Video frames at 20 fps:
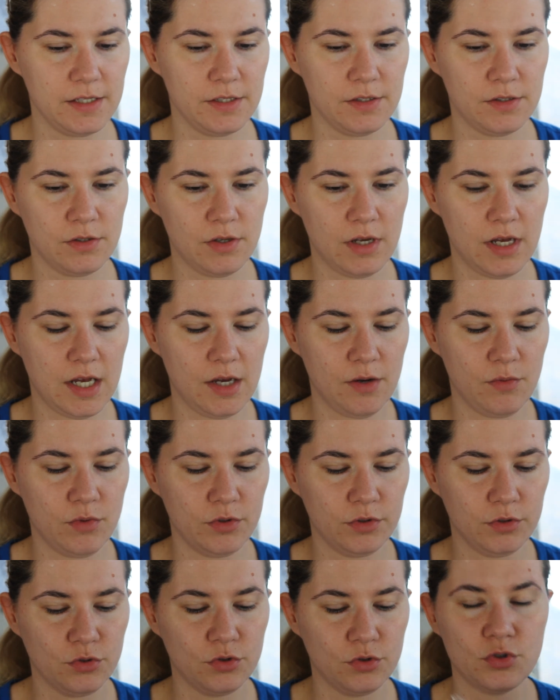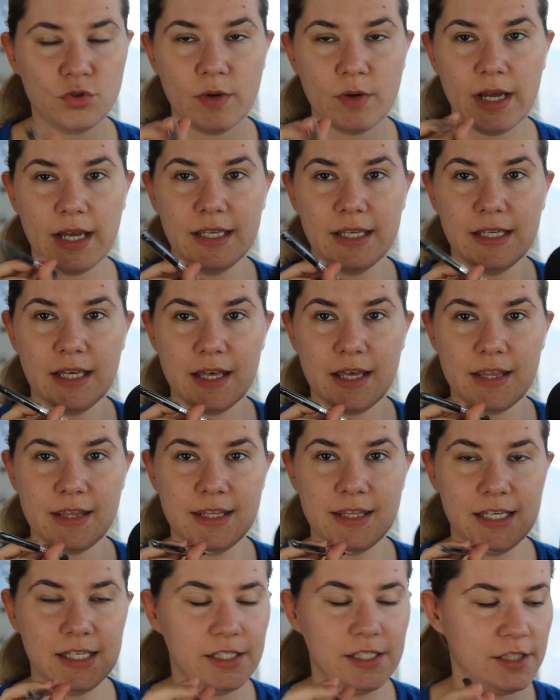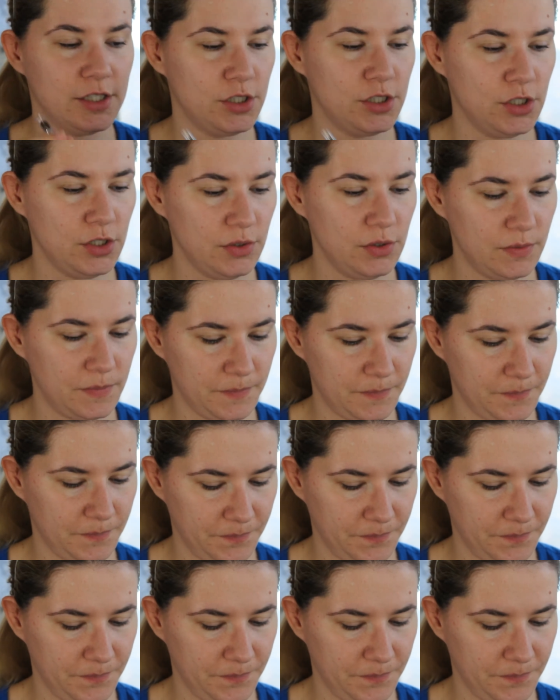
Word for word: So I want to try these two.